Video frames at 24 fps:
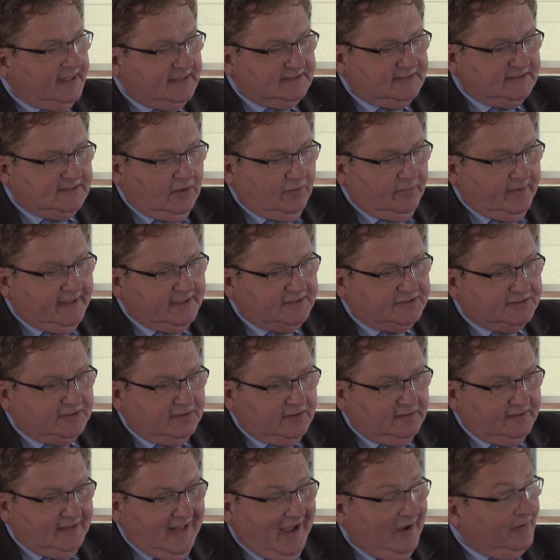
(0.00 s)
and so it
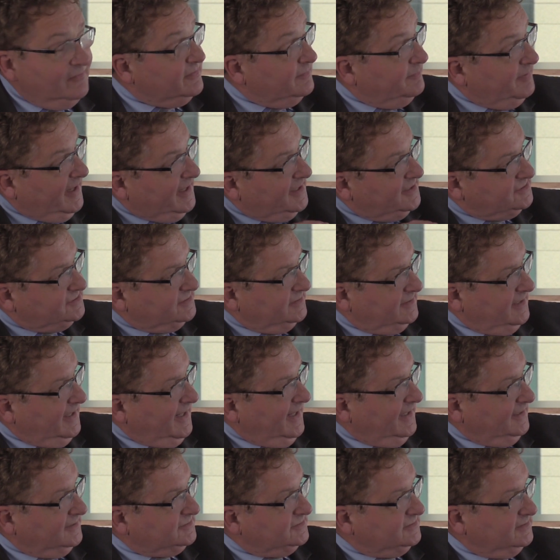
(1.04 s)
should allow the patient
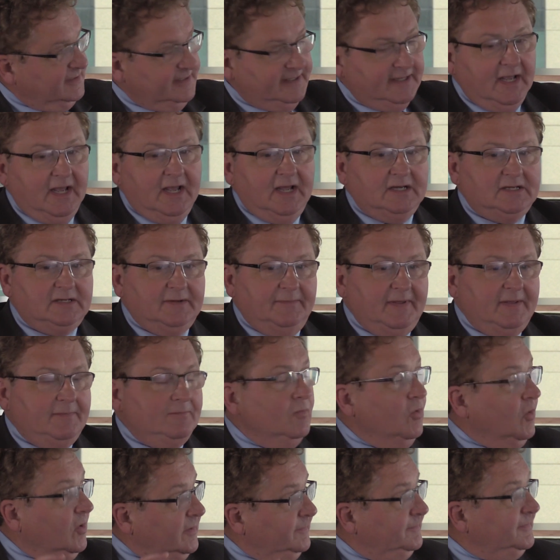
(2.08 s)
actually to be
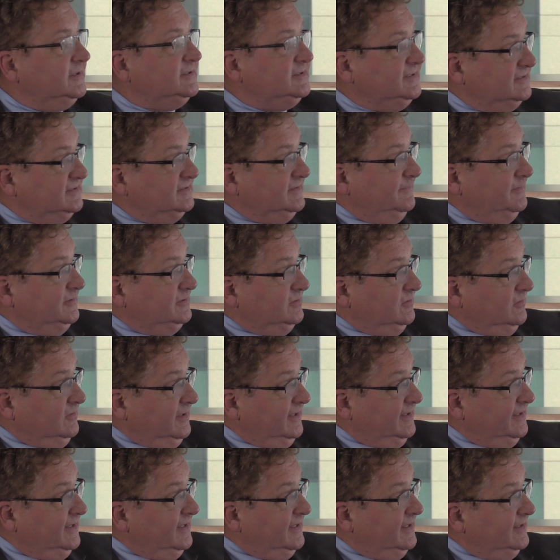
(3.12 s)
more
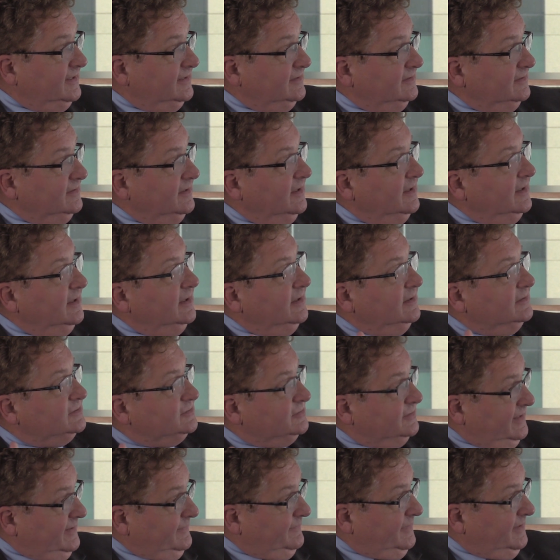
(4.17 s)
participatory in
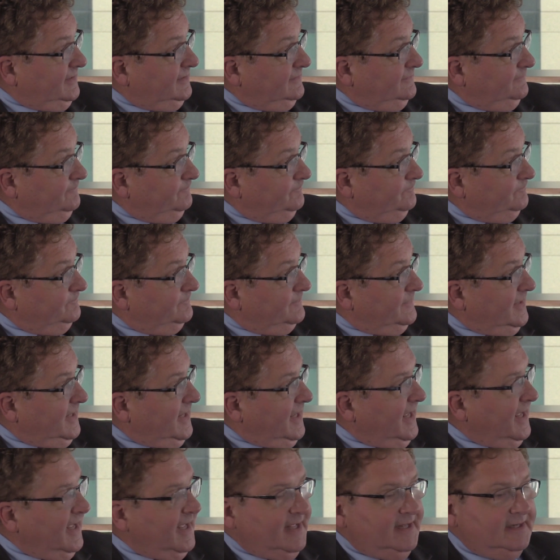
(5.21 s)
treatment.
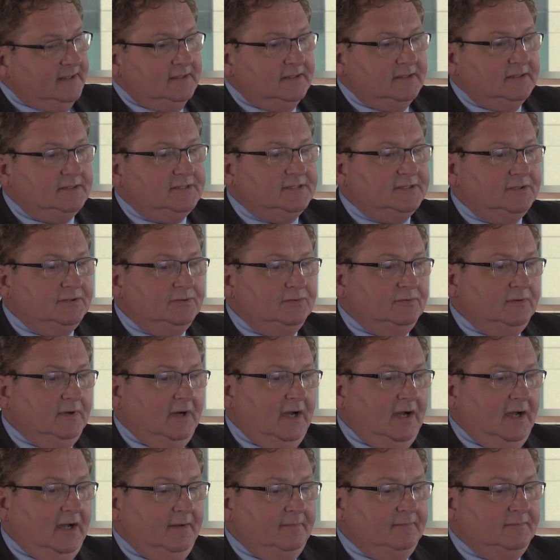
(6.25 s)
Right. And
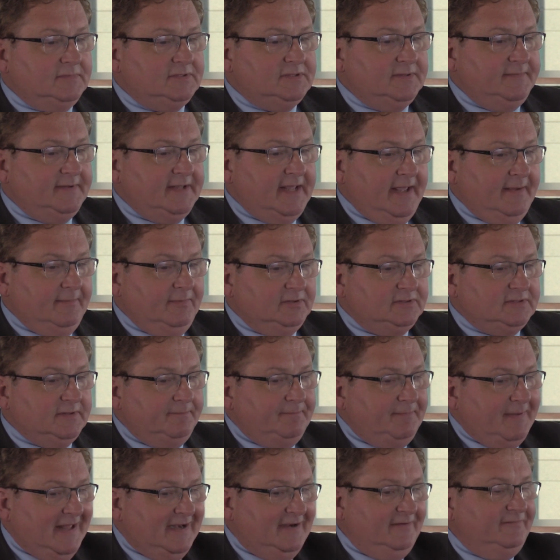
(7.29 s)
to be able to
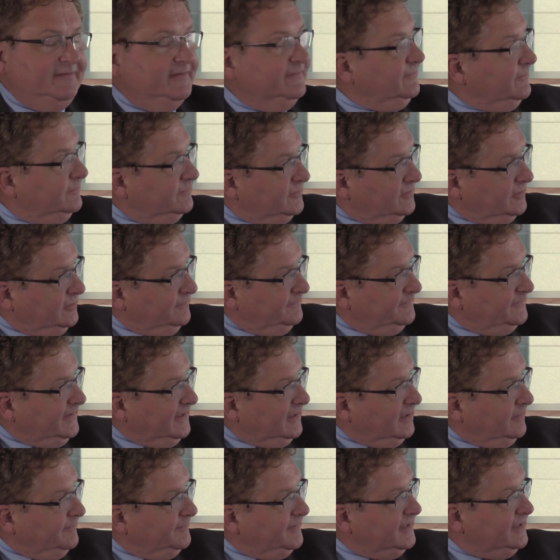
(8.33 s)
benefit from group
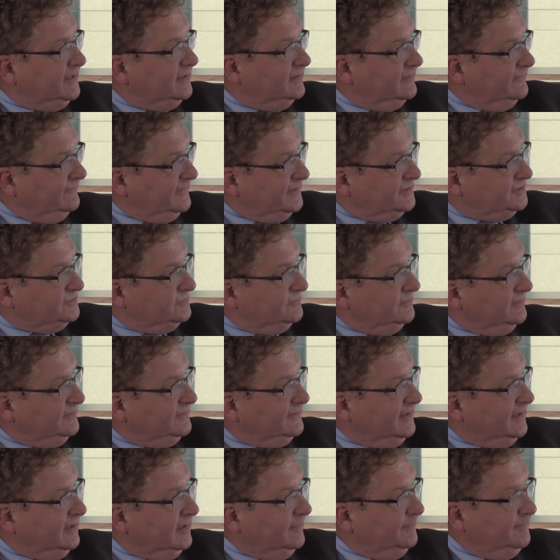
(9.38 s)
therapy, individual
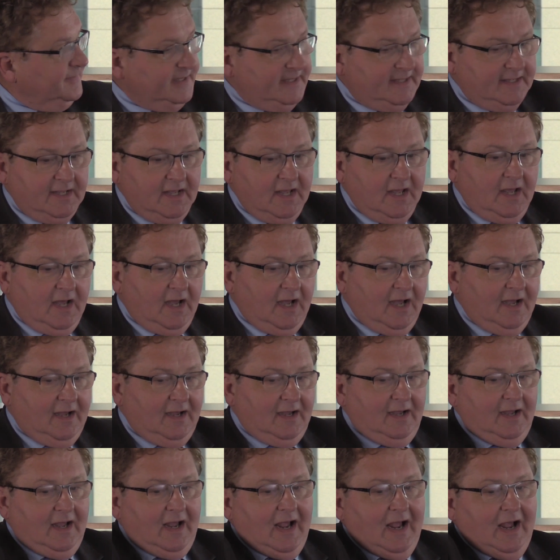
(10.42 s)
therapy,
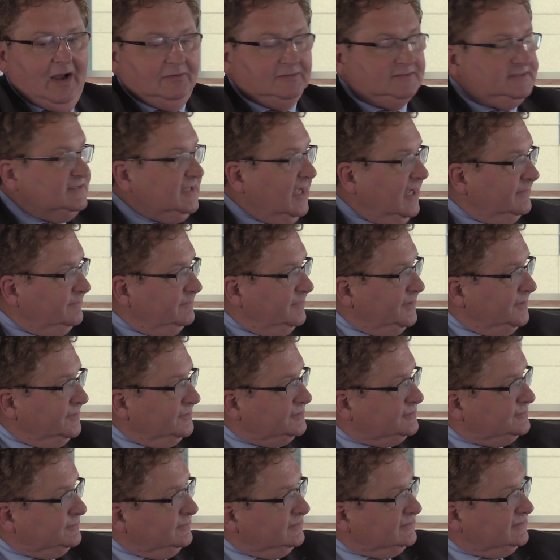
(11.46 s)
outside
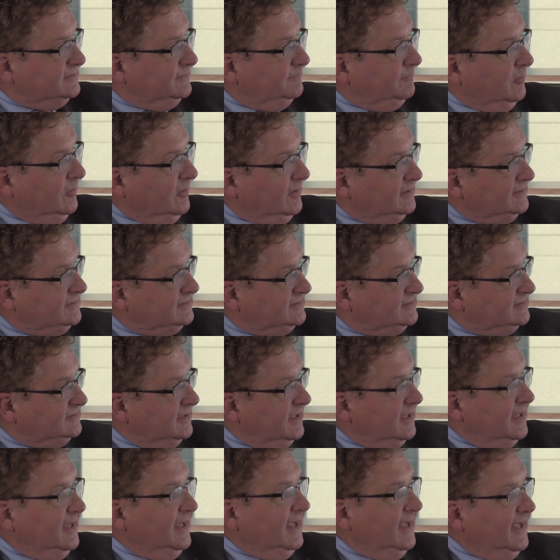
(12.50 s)
mutual supports,
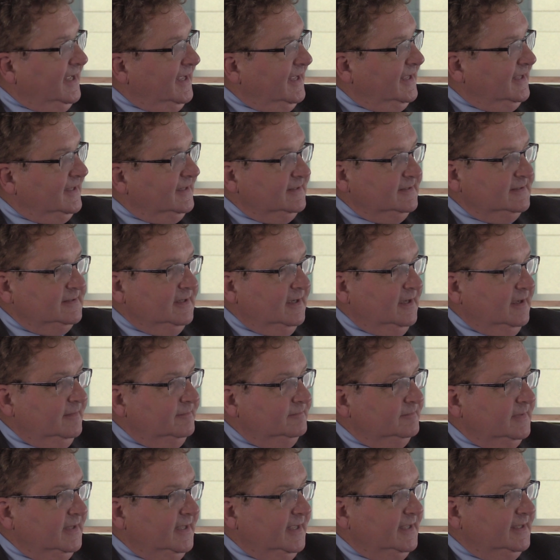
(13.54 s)
and
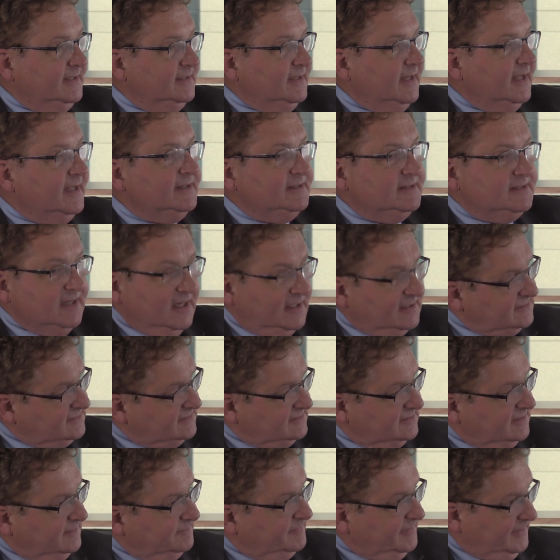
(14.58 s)

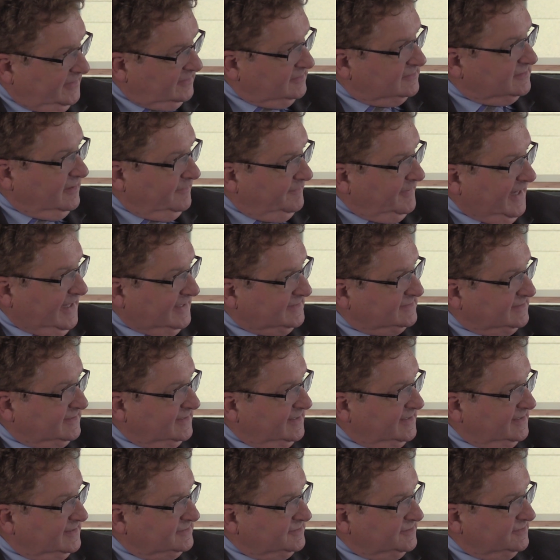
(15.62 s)
does build
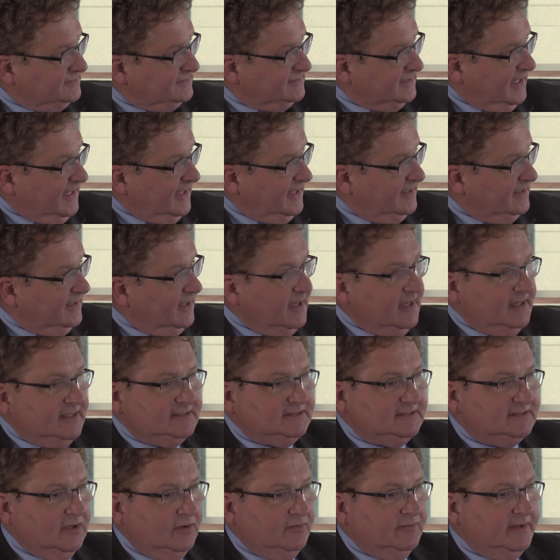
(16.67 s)
capacity, as you say,
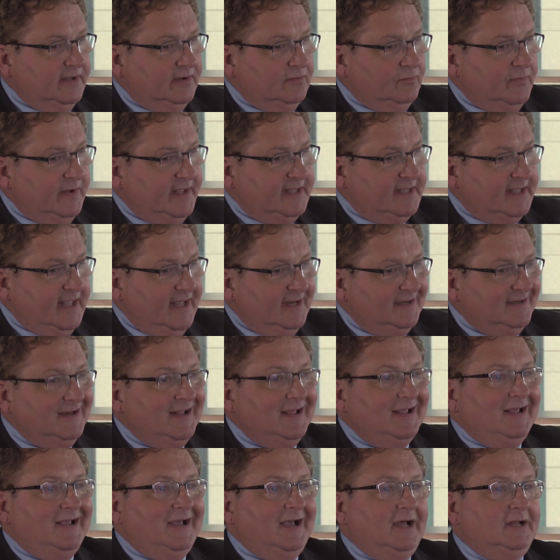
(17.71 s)
so that we can
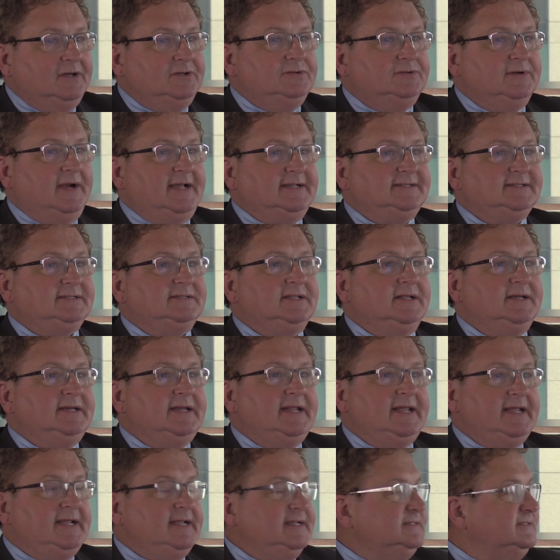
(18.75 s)
address the
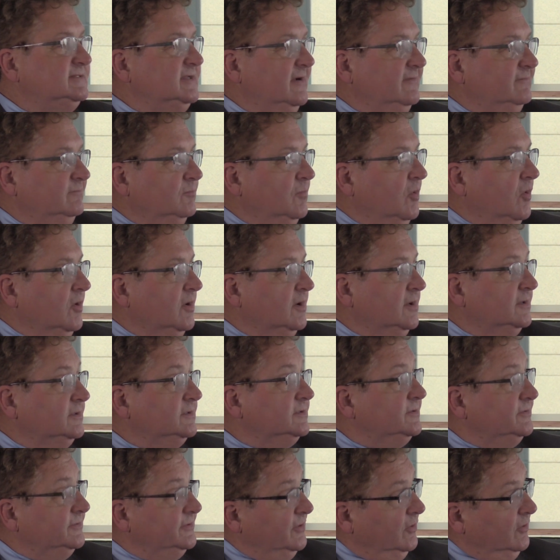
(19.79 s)
needs of more
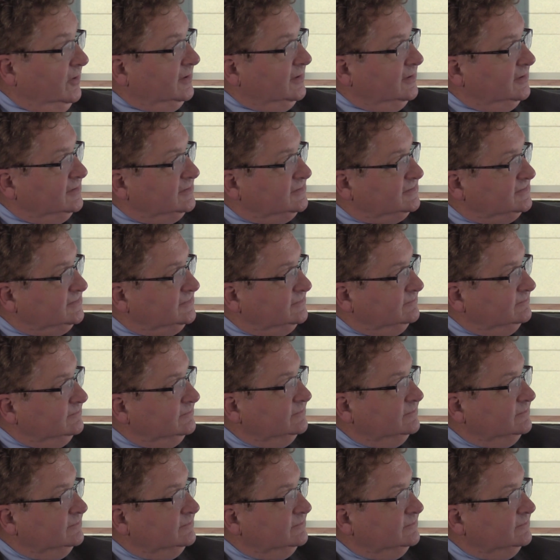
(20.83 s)
New Yorkers.